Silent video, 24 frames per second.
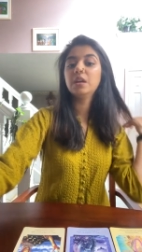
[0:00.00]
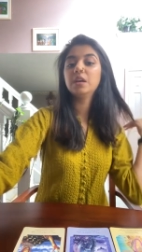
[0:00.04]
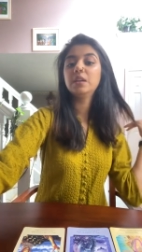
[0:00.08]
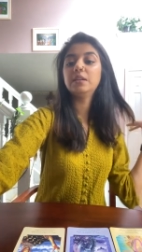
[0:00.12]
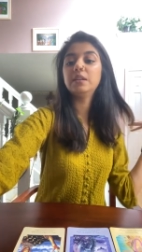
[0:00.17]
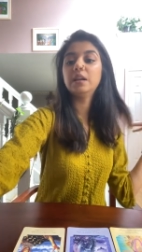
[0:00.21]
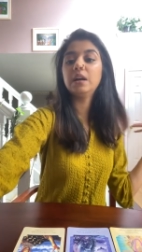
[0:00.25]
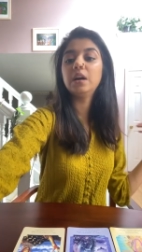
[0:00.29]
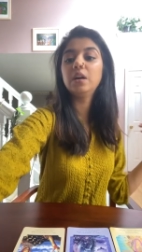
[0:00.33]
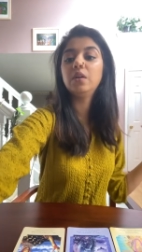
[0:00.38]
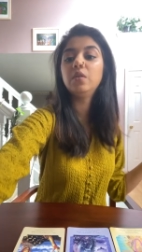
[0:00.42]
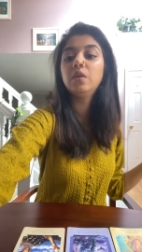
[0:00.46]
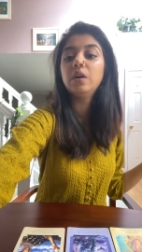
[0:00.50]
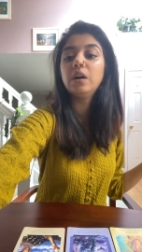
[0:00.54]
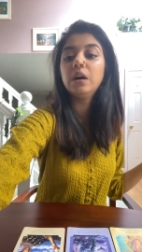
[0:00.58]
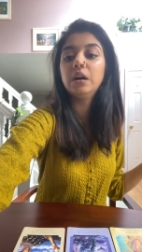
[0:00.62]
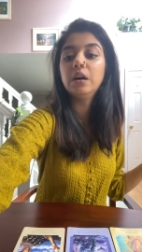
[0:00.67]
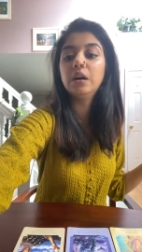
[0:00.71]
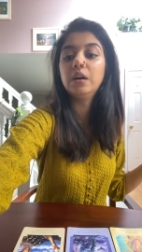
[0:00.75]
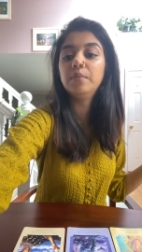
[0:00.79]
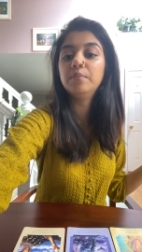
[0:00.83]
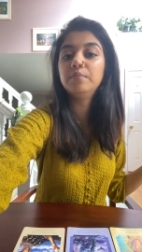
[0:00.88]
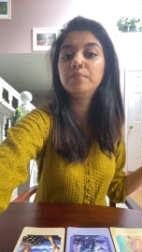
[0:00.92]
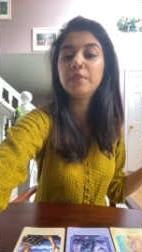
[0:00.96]
Now,
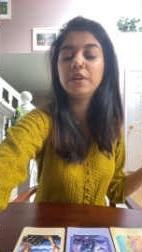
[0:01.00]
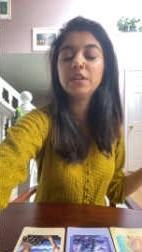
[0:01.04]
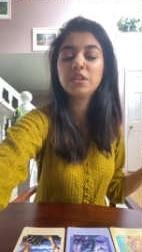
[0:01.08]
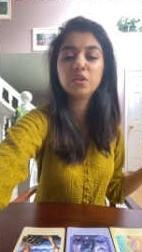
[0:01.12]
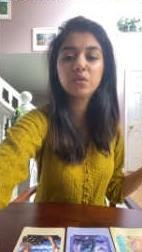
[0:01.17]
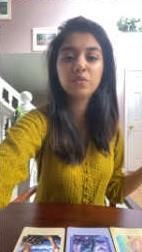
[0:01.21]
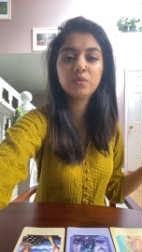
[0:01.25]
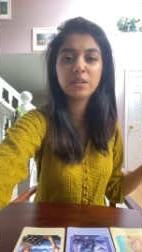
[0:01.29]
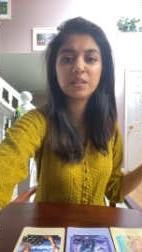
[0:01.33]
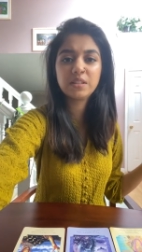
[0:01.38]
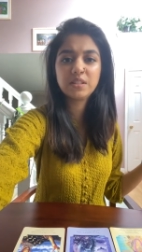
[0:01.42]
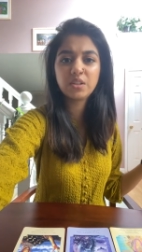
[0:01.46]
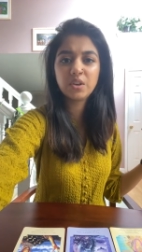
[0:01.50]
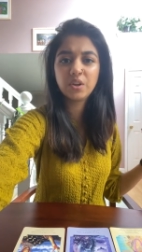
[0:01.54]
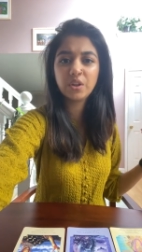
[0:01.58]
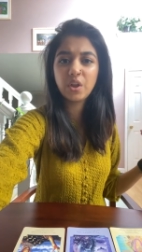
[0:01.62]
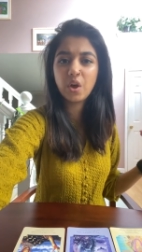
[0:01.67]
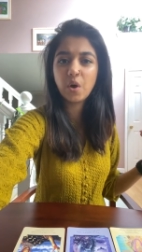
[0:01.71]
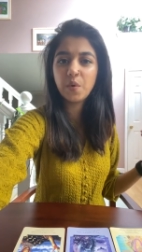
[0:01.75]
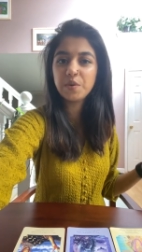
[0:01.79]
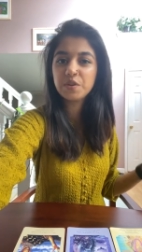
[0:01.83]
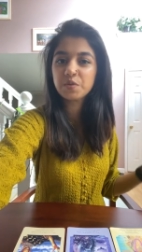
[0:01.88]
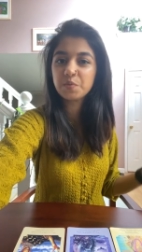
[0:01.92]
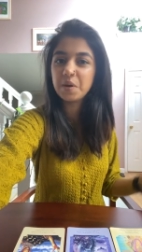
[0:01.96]
I don't necessarily
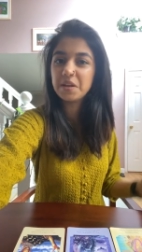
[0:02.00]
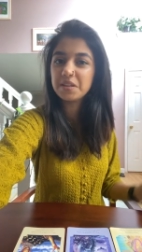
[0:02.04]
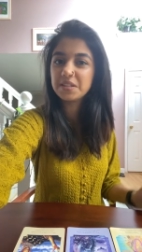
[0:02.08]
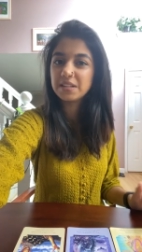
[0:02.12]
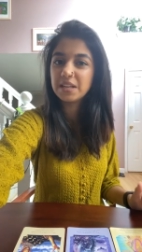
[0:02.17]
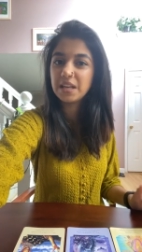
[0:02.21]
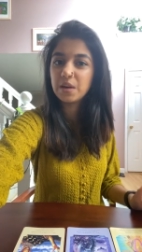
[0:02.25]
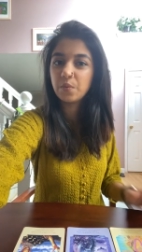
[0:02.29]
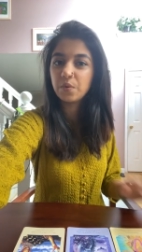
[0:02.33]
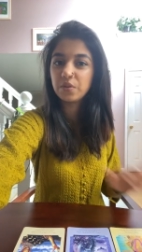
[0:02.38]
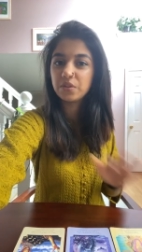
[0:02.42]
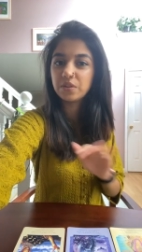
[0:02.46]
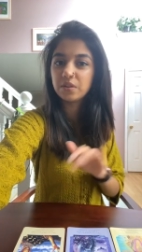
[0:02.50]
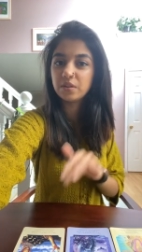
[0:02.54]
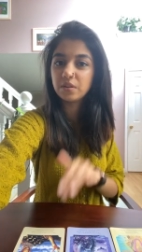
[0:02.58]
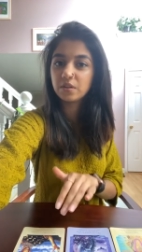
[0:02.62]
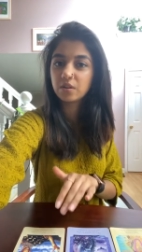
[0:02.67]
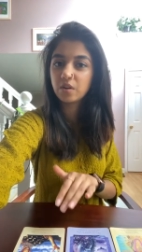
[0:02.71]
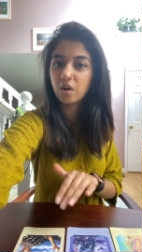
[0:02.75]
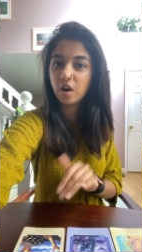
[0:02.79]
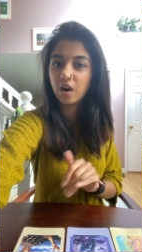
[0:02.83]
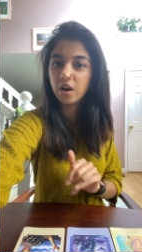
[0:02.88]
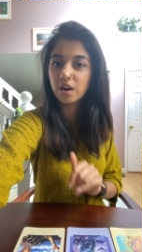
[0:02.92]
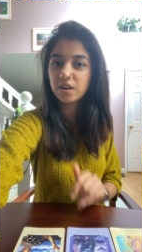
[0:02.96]
always resonate with the
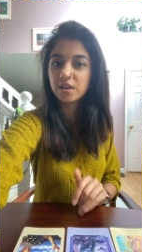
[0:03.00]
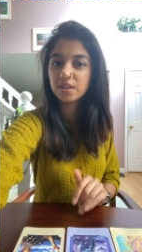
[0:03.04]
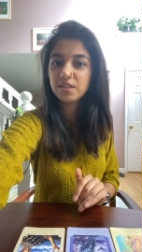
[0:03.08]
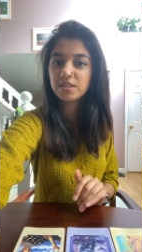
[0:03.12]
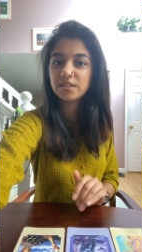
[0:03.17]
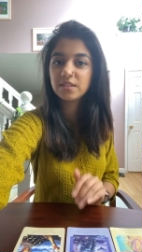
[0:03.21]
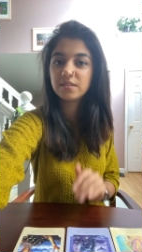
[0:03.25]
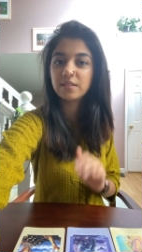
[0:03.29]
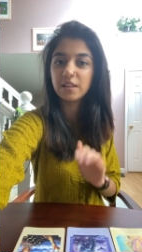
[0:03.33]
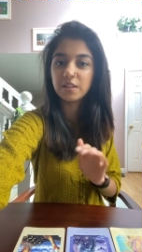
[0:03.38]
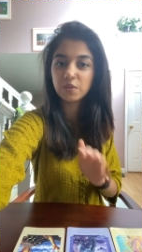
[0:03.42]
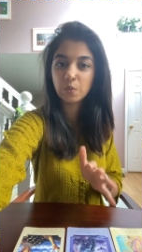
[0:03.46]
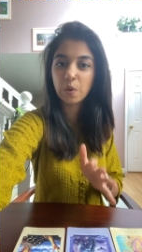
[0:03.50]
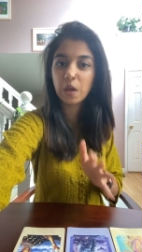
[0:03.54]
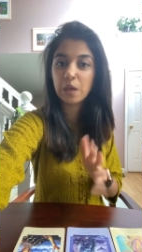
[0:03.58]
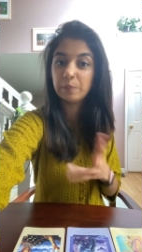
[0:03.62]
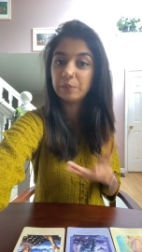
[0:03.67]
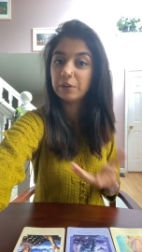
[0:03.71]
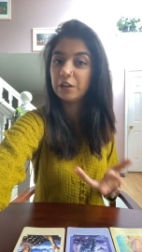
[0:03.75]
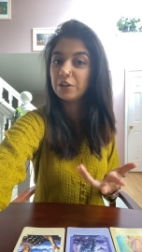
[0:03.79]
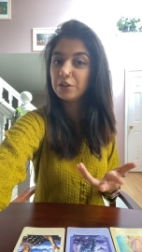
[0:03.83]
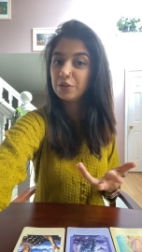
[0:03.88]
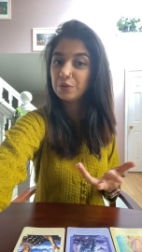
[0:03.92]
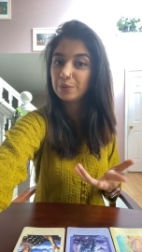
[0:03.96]
cards. That's why I'm
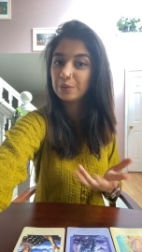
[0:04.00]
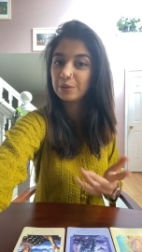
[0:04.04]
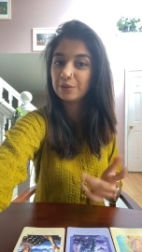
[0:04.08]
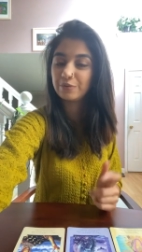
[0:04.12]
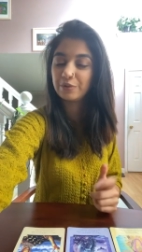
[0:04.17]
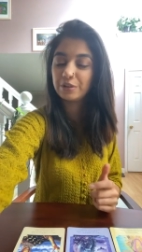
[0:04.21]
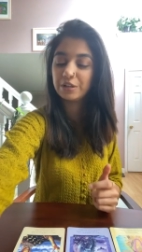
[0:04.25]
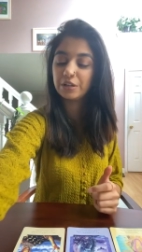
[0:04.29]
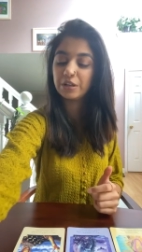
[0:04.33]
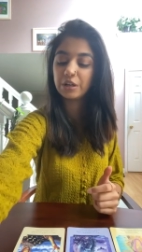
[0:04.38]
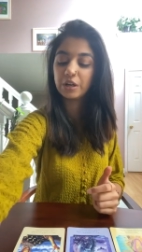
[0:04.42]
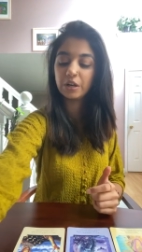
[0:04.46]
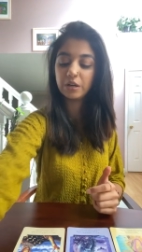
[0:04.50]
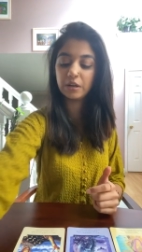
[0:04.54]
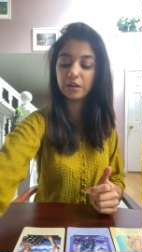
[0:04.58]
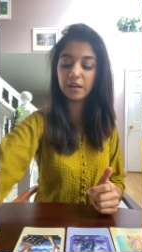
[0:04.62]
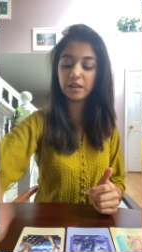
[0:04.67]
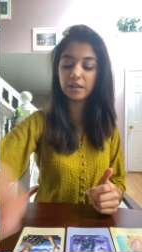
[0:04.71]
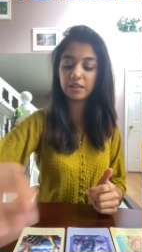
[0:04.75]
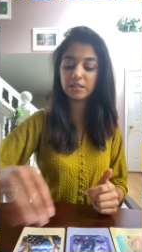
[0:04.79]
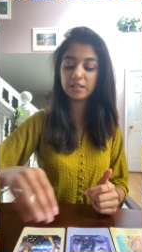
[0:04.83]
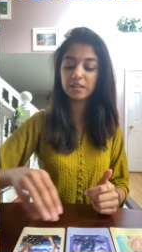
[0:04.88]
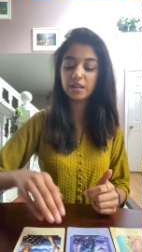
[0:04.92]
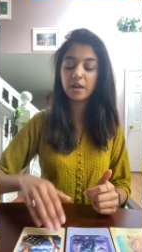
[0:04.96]
an intuitive reader,
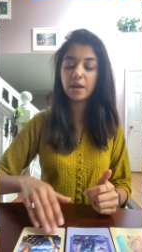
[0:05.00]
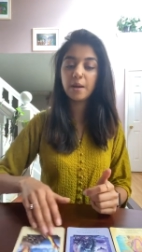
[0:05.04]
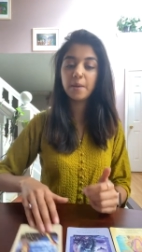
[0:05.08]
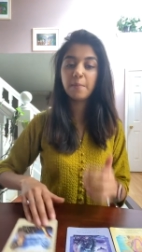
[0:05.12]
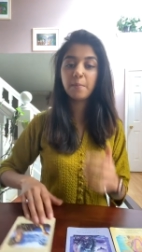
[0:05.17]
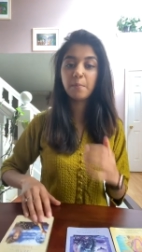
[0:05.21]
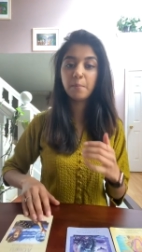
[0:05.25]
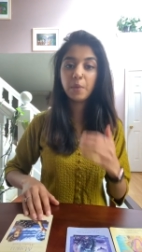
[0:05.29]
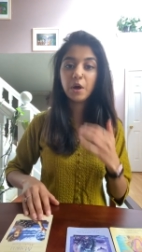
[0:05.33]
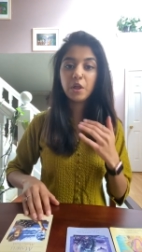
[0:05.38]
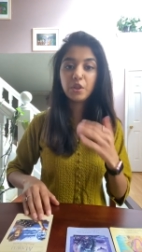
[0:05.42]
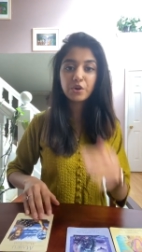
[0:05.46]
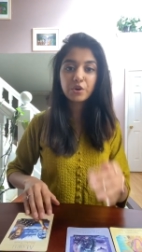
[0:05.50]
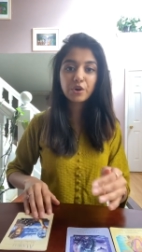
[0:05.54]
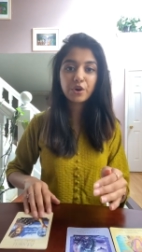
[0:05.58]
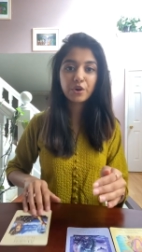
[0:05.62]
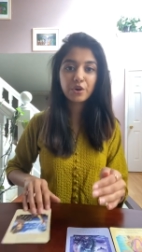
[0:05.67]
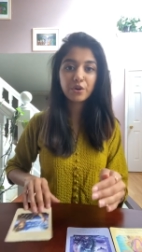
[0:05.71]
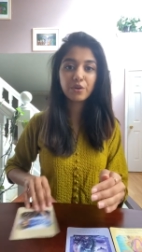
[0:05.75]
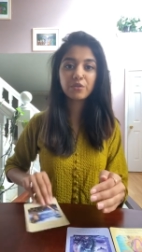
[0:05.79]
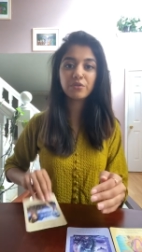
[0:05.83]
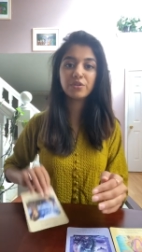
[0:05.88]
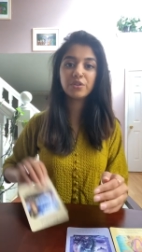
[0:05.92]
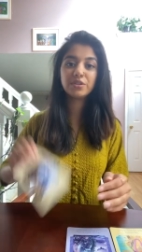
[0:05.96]
correct? Mother
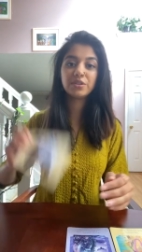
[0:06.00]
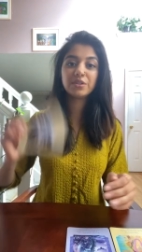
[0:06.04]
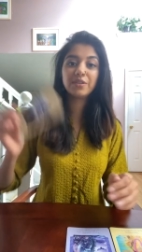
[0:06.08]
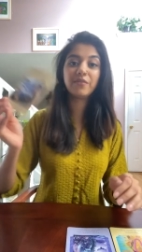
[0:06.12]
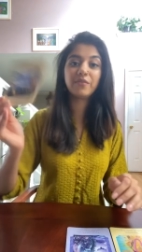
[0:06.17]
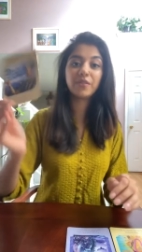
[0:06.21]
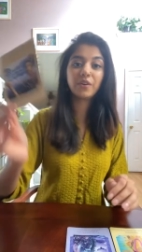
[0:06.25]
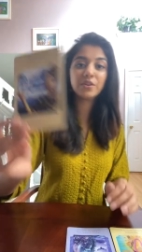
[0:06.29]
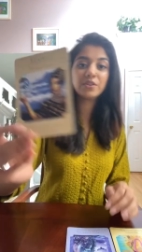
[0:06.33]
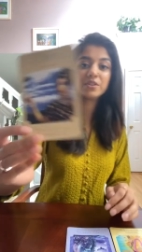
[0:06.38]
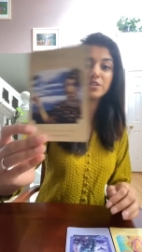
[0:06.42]
Earth is the first